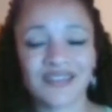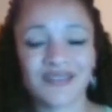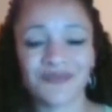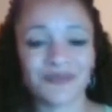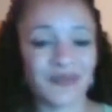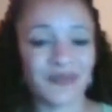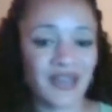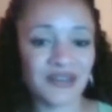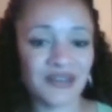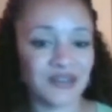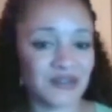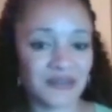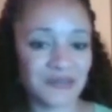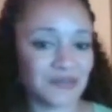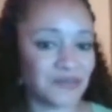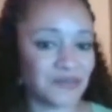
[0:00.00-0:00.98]
some
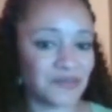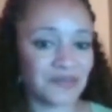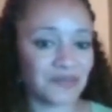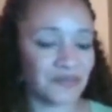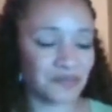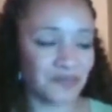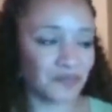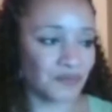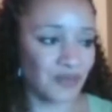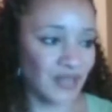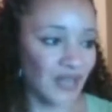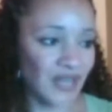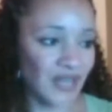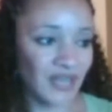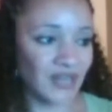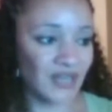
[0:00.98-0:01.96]
random
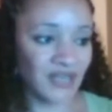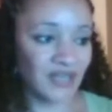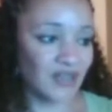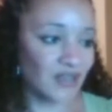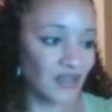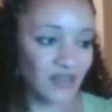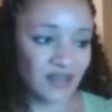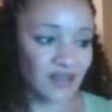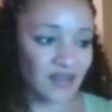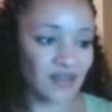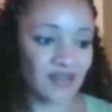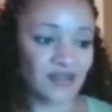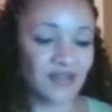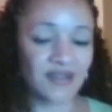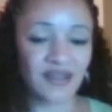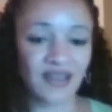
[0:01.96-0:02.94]
lady
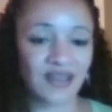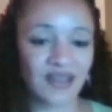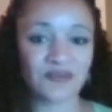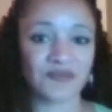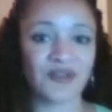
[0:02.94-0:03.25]
like